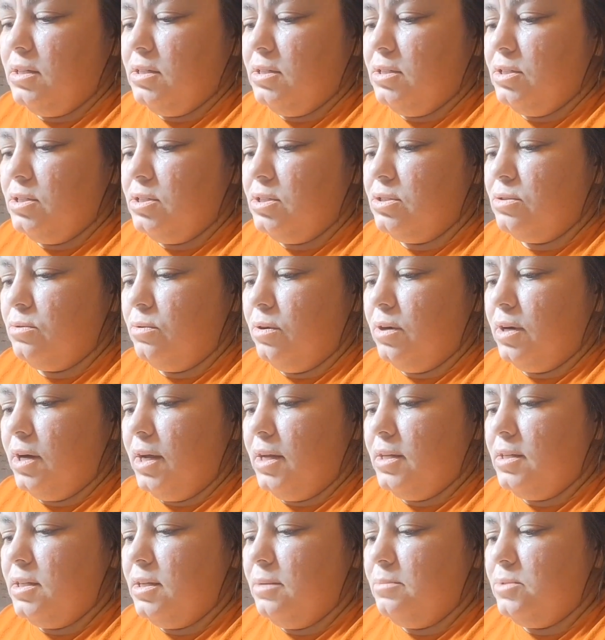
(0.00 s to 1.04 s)
that I needed
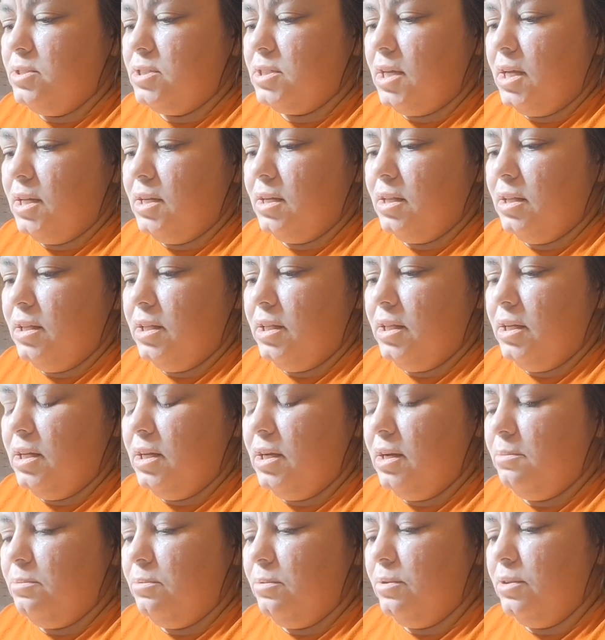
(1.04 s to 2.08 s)
to sort. I ended up just
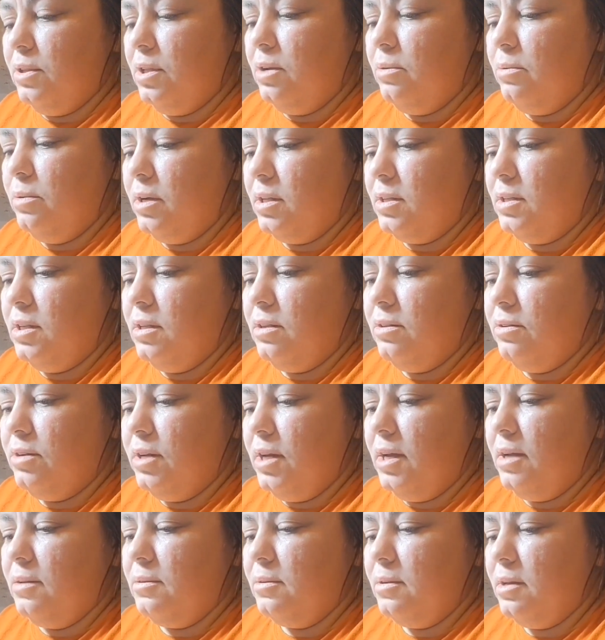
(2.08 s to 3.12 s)
kind of cleaning up really
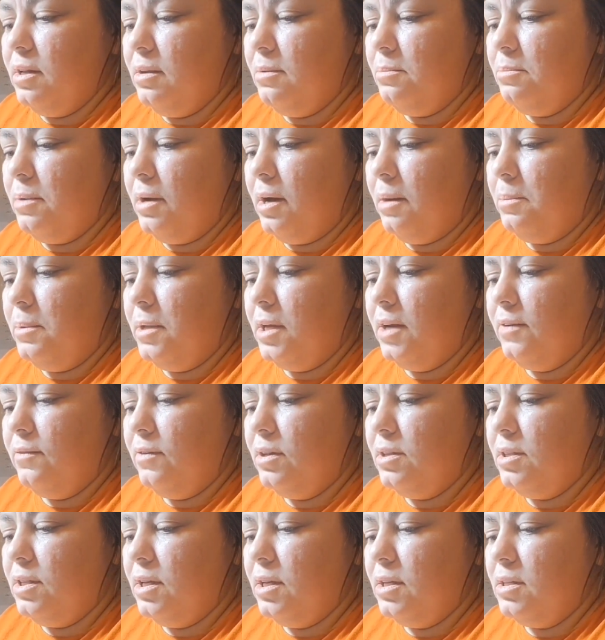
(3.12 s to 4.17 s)
quick the other day and kind
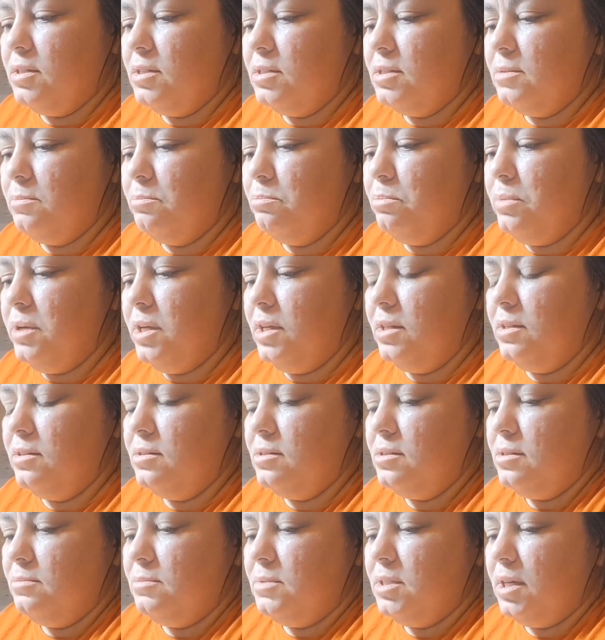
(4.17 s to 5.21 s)
of popping everything into
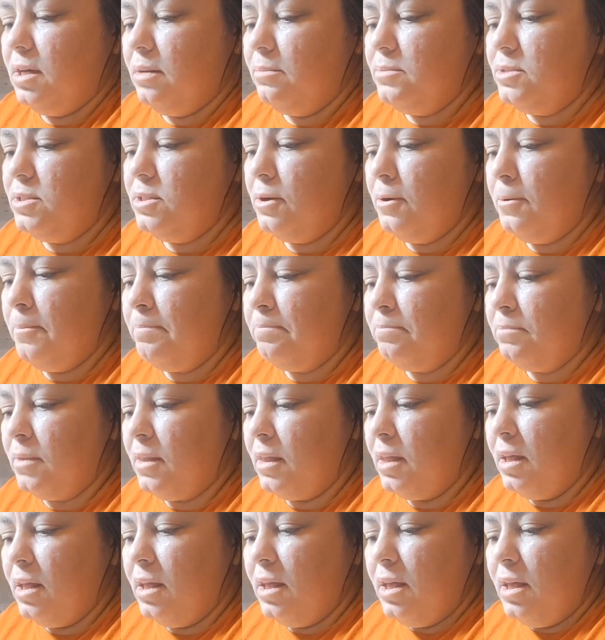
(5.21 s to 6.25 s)
some bins, some
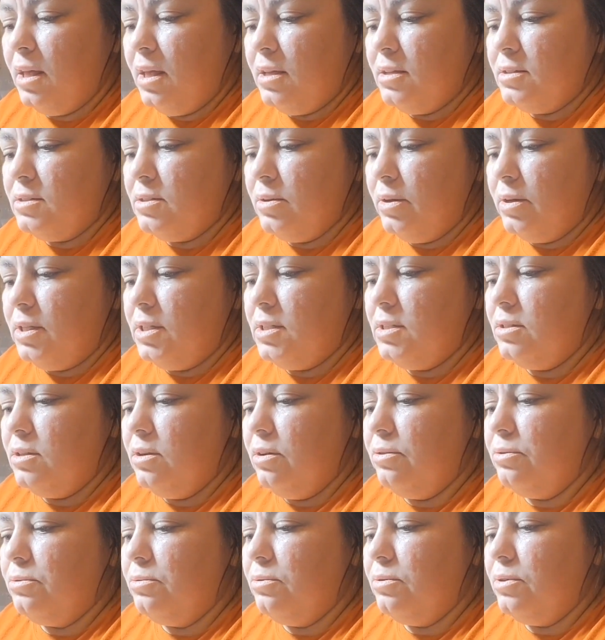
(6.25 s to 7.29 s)
tubs, you know.
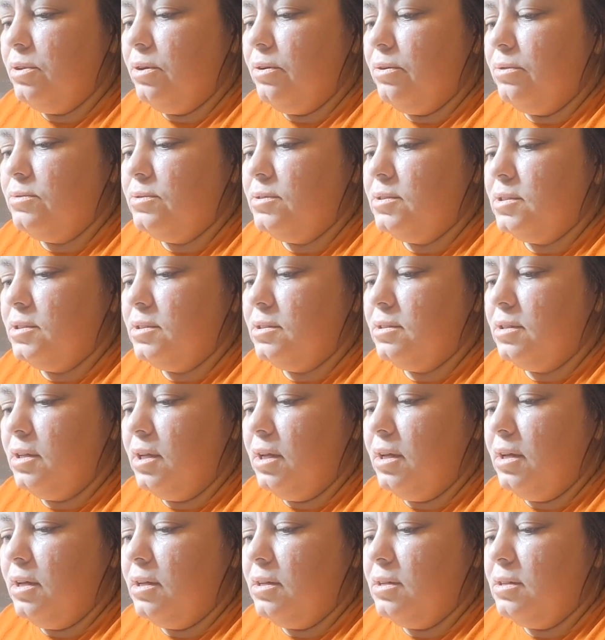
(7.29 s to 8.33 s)
So I need to go through
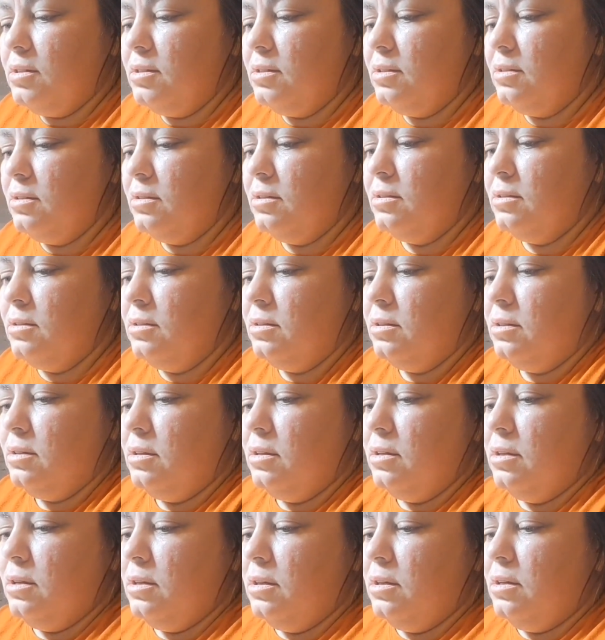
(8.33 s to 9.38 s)
those, and